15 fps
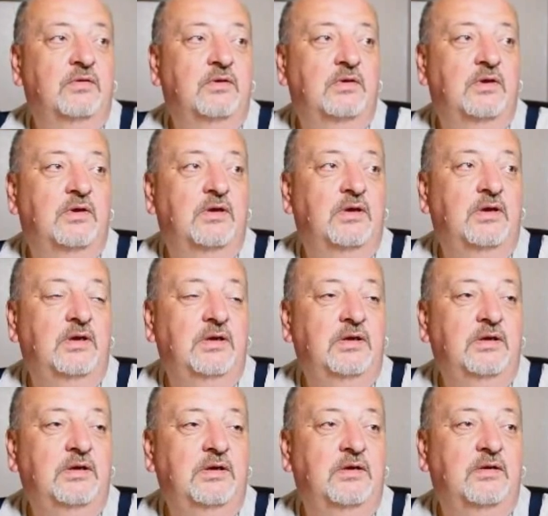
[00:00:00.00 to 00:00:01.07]
And
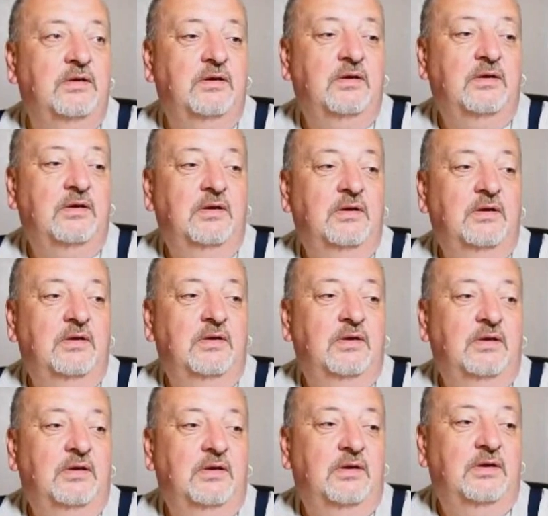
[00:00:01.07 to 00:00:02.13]

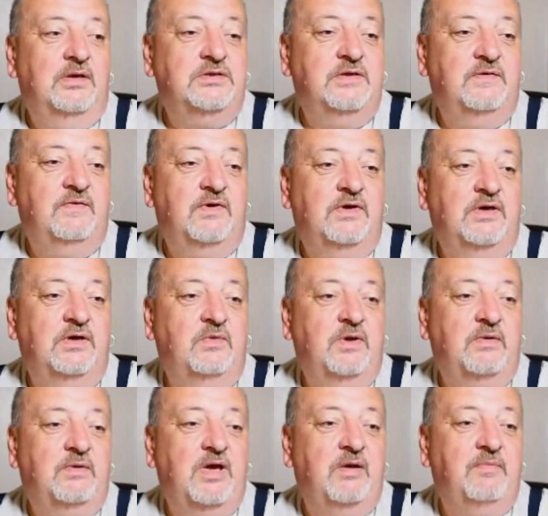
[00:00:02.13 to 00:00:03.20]
let's see if I get the
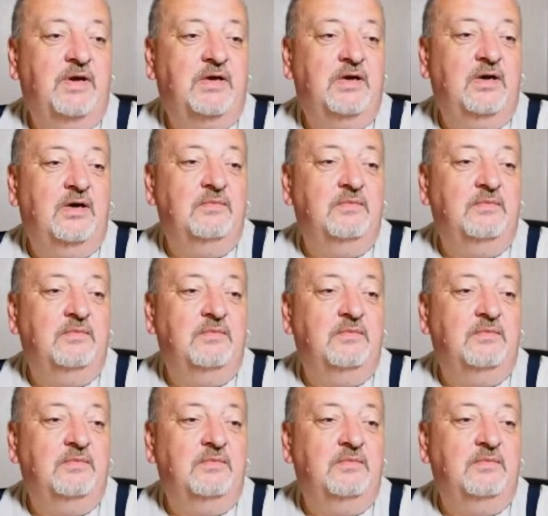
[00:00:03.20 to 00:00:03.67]
webcam back up.